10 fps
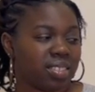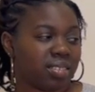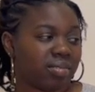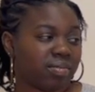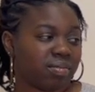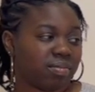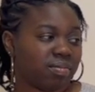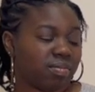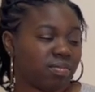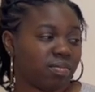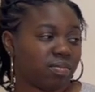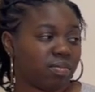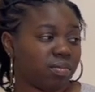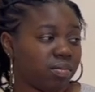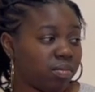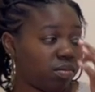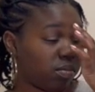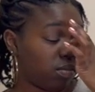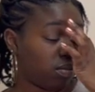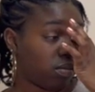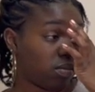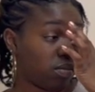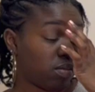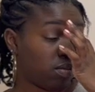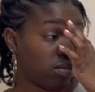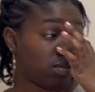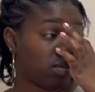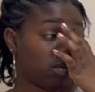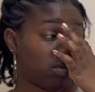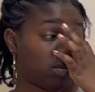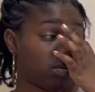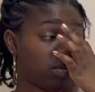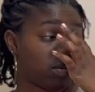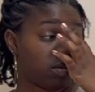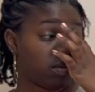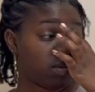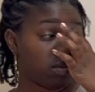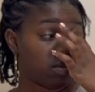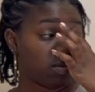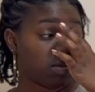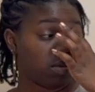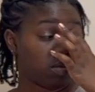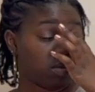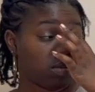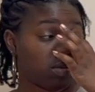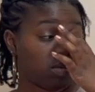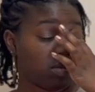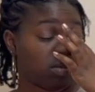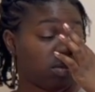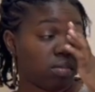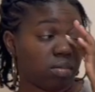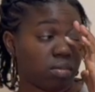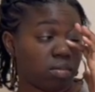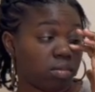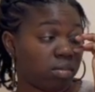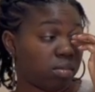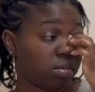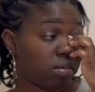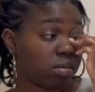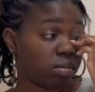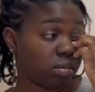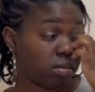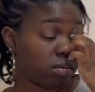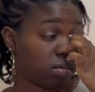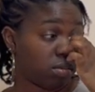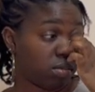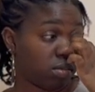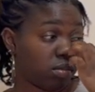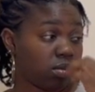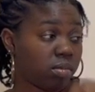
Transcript: (silent)